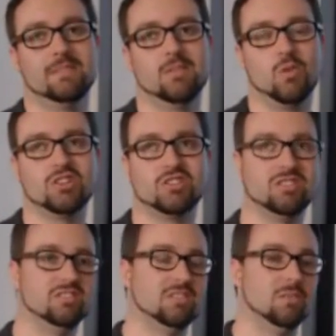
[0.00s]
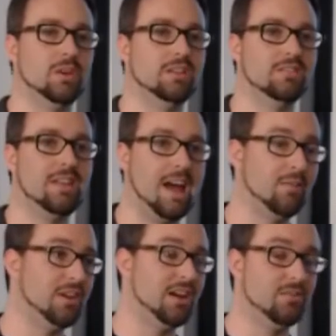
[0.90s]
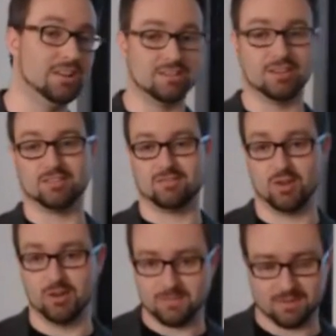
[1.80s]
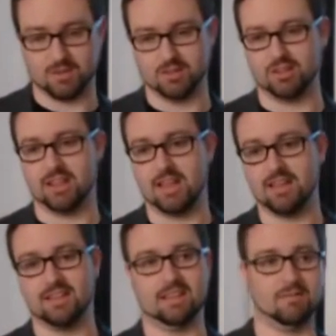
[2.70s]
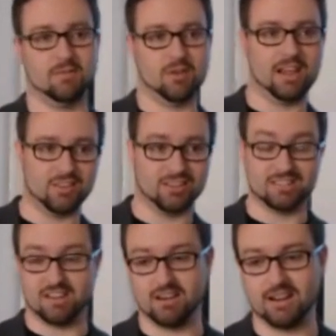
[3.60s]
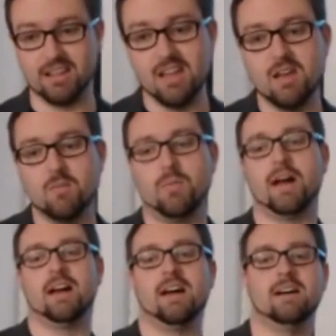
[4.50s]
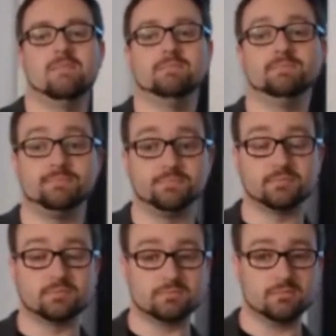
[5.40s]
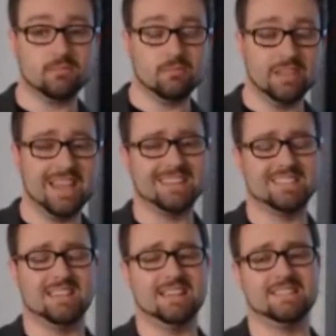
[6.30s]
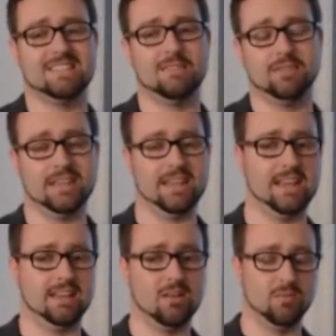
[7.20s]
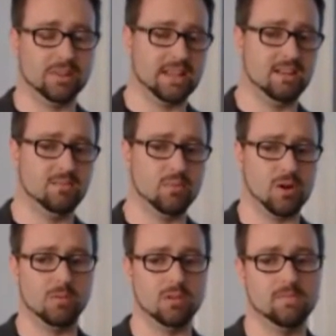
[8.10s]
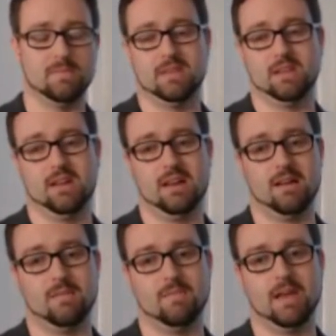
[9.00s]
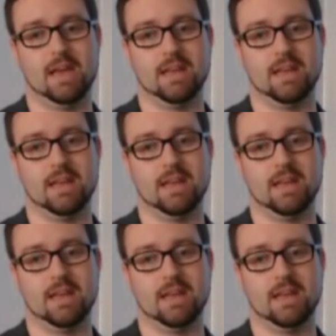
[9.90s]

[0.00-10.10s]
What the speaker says: questions that we have on our research group that we're looking at for Android security. But yeah, it's definitely a complicated problem, and